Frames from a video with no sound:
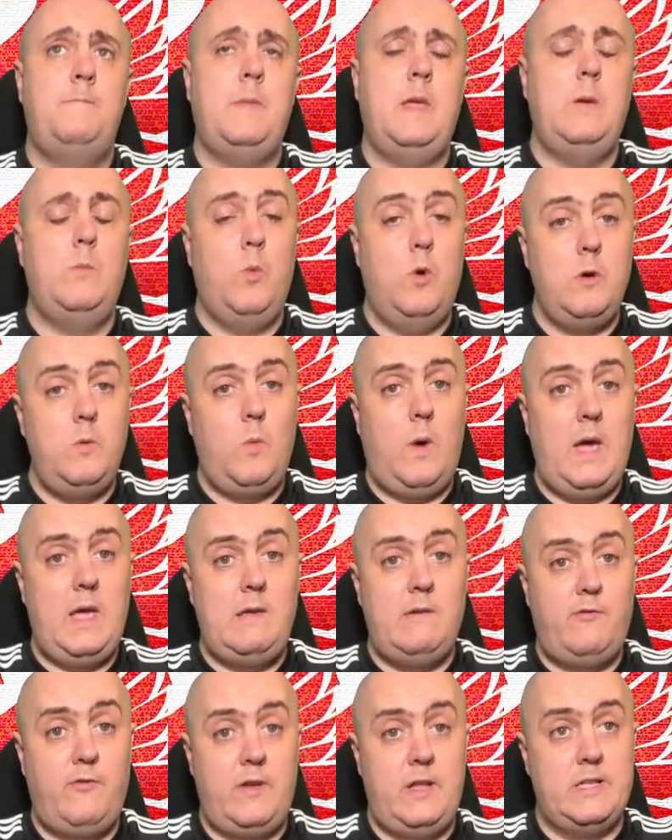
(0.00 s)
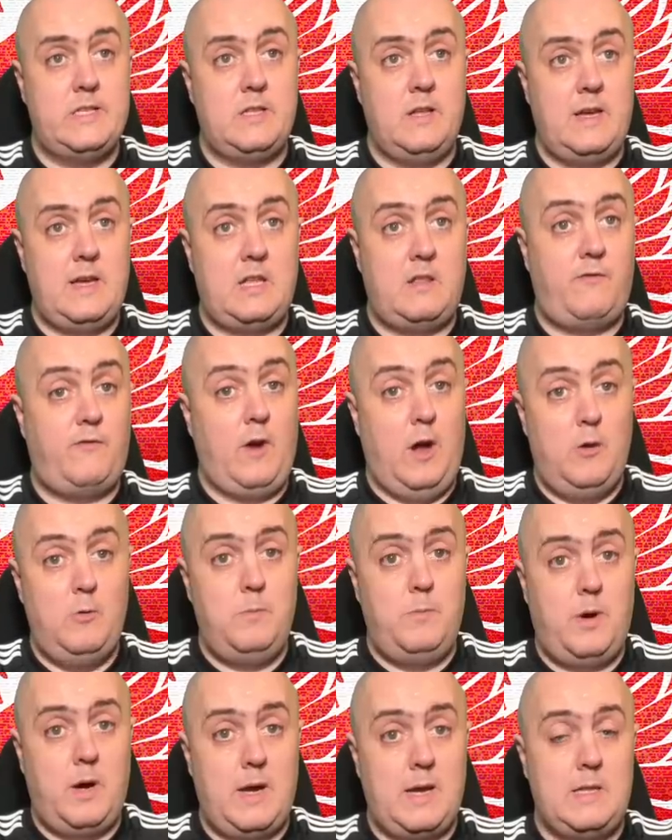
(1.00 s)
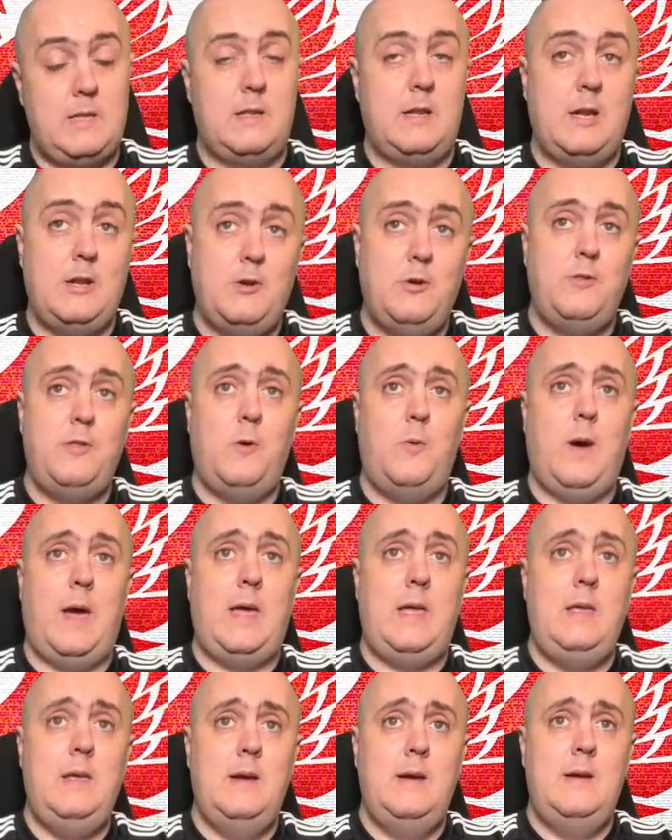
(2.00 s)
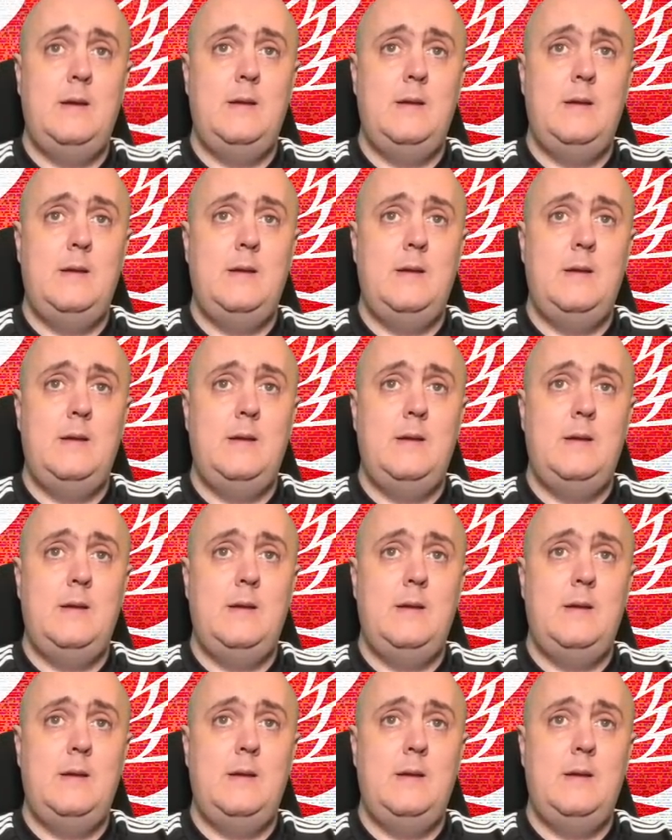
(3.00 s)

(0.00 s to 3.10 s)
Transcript: In one way, it feels like it's flown by, and in another way,